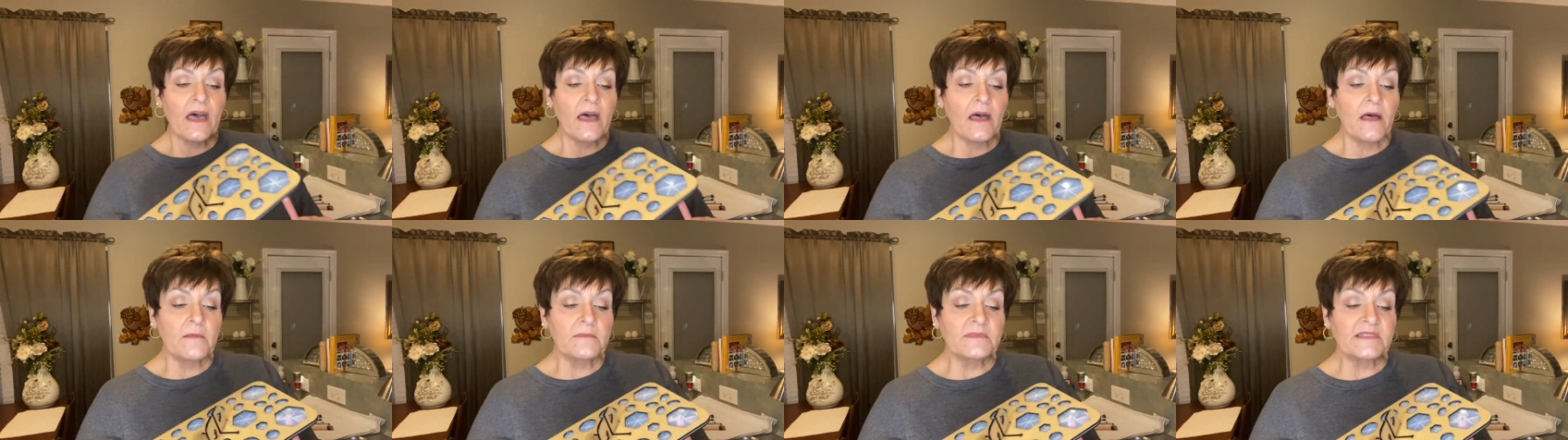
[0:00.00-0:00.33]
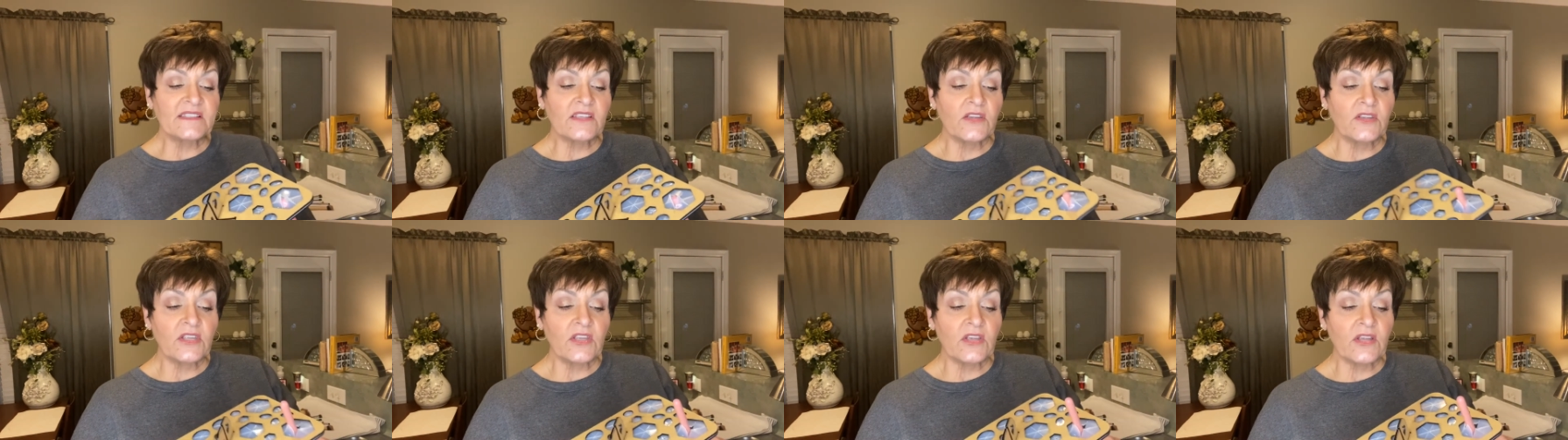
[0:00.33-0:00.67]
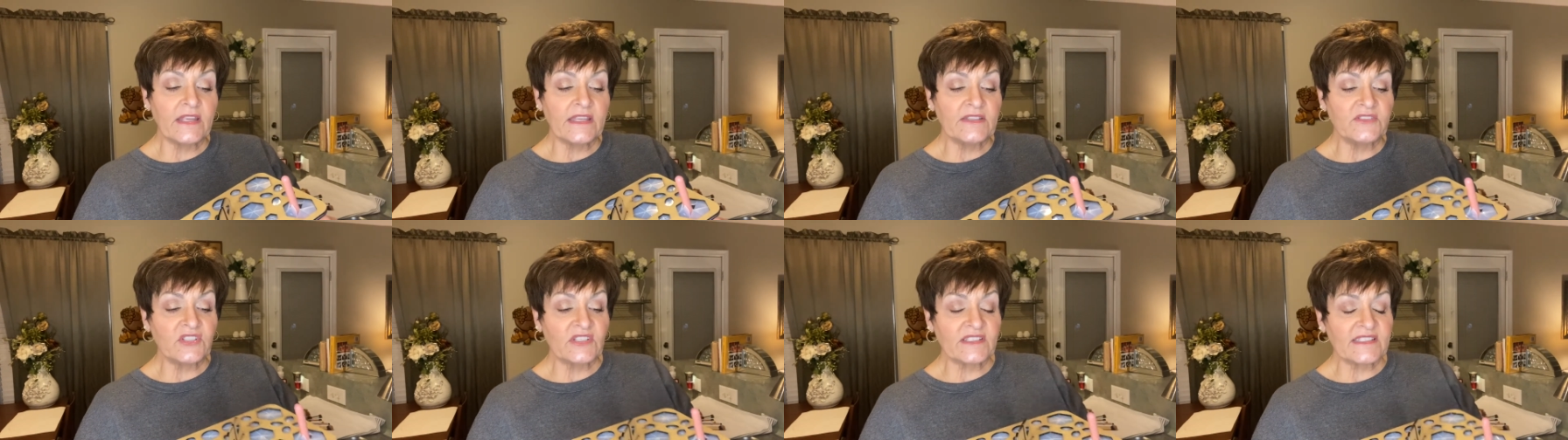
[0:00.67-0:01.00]
So you
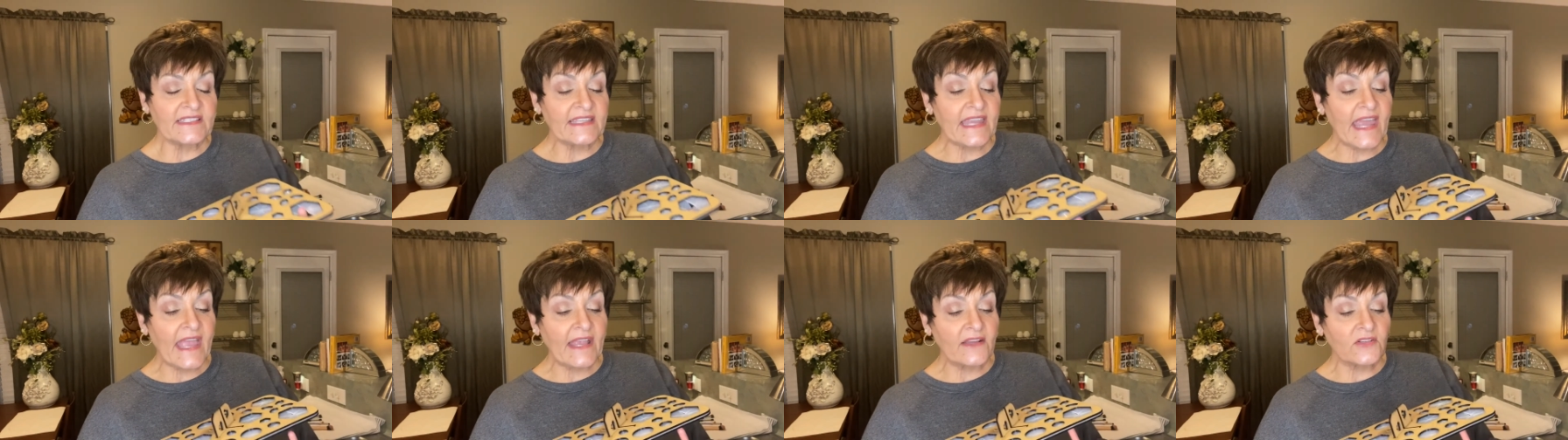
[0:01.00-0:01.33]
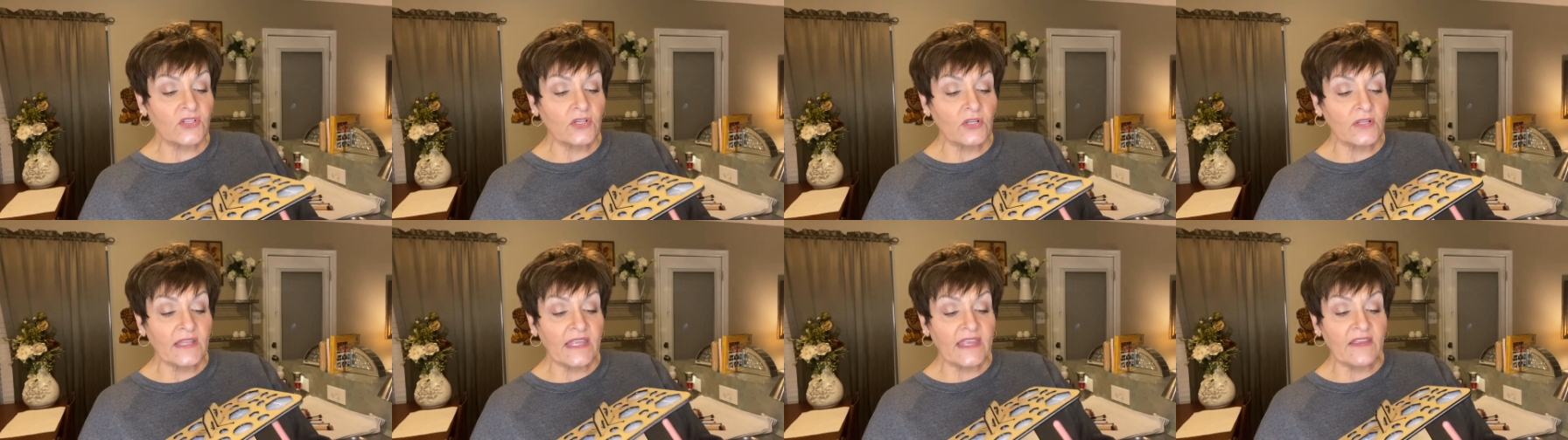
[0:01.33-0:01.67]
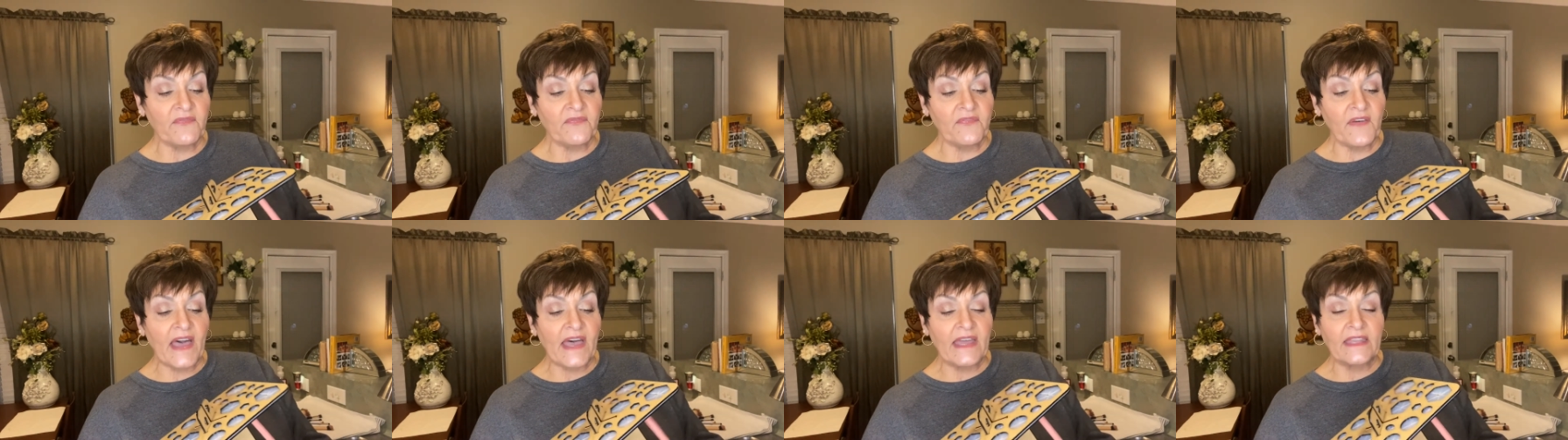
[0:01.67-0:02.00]
can just actually
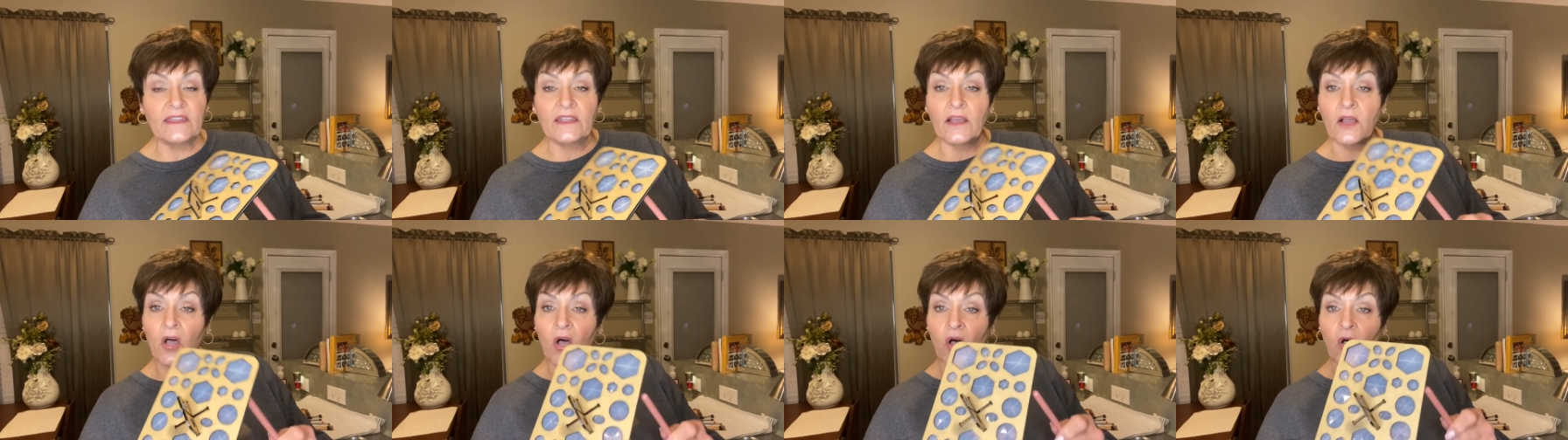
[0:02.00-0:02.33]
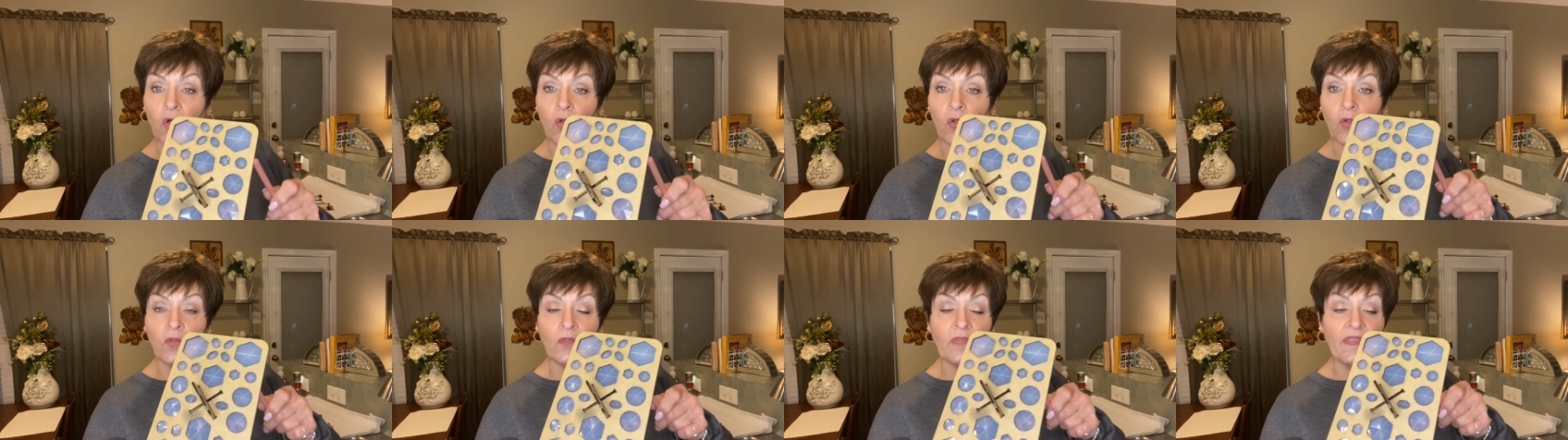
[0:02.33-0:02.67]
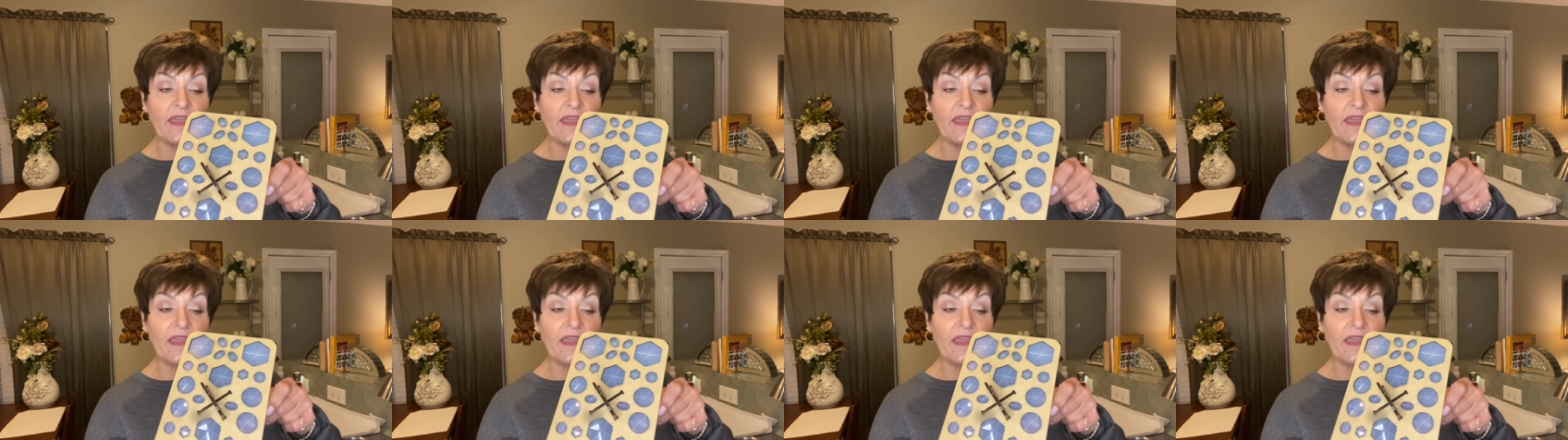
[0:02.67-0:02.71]
find a hole